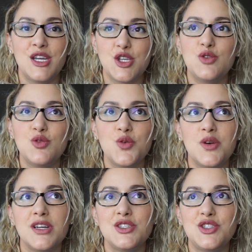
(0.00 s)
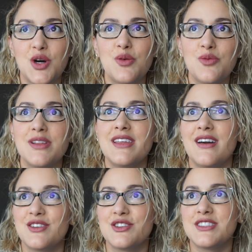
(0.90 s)
You don't really
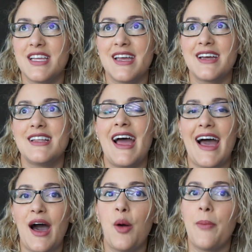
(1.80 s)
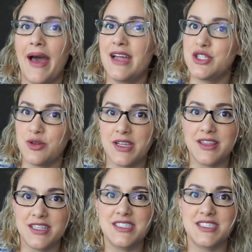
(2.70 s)
understand how bad you
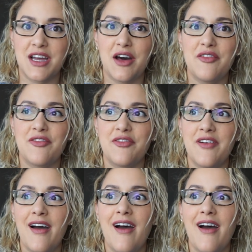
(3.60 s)
need the stuff